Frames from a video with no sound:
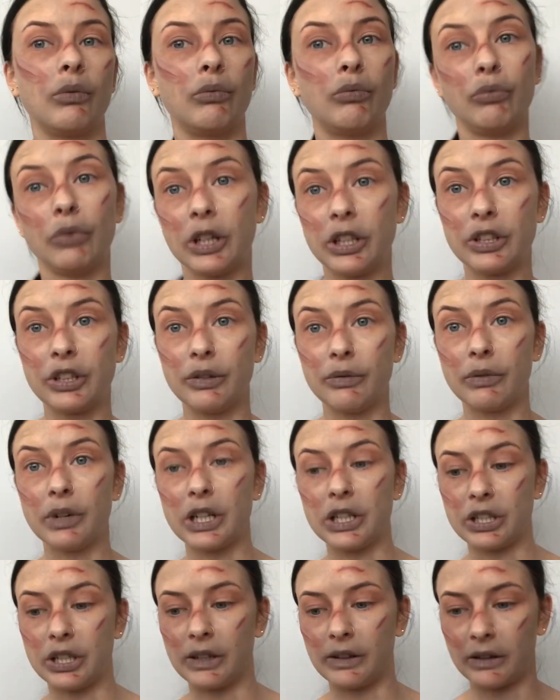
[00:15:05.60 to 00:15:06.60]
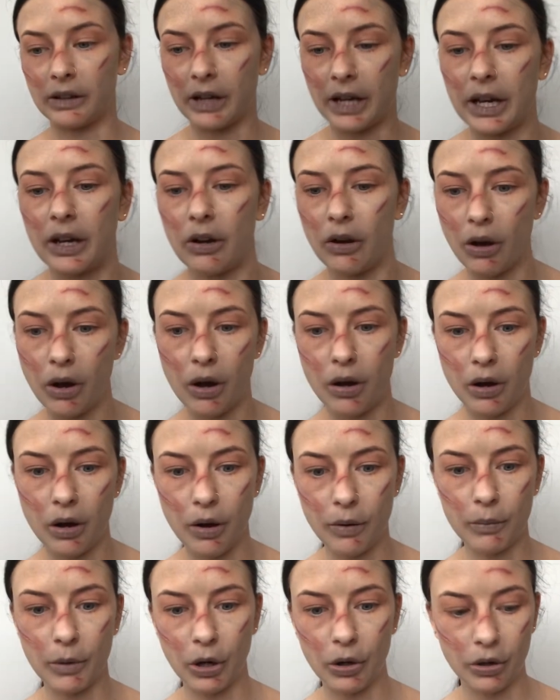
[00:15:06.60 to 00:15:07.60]
Richie Rich is like,
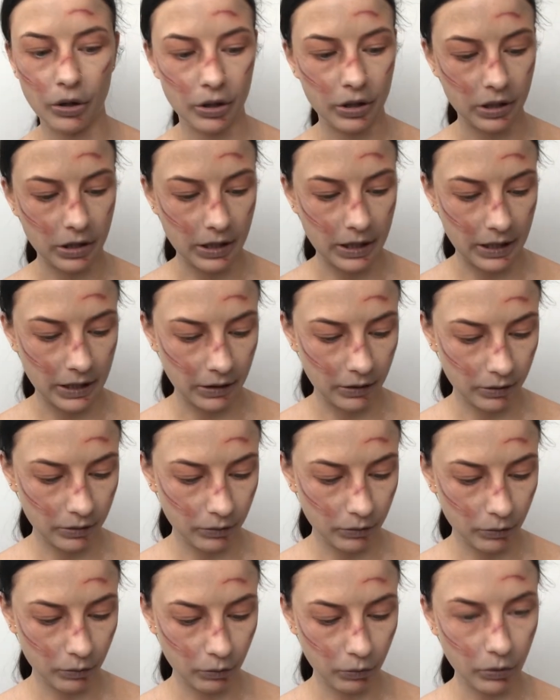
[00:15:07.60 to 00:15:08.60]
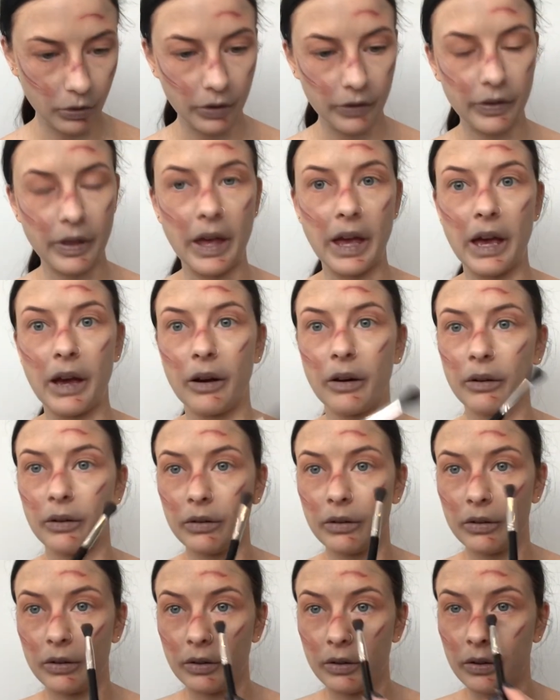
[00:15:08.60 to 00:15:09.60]
oh my God, like, what the
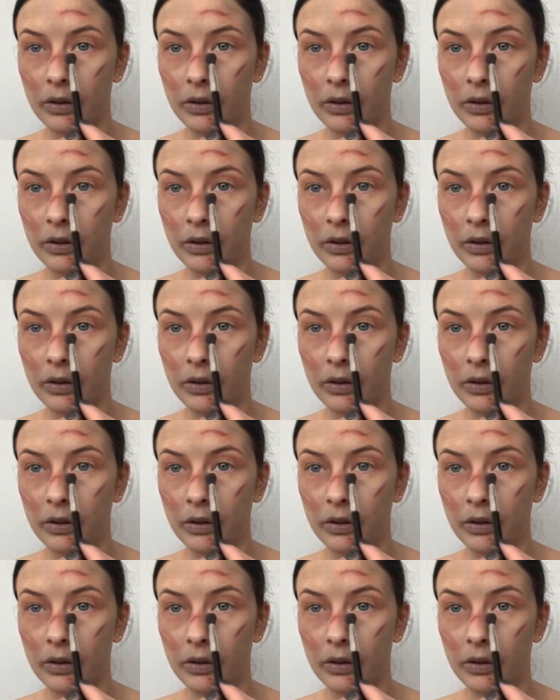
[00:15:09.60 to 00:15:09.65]
hell?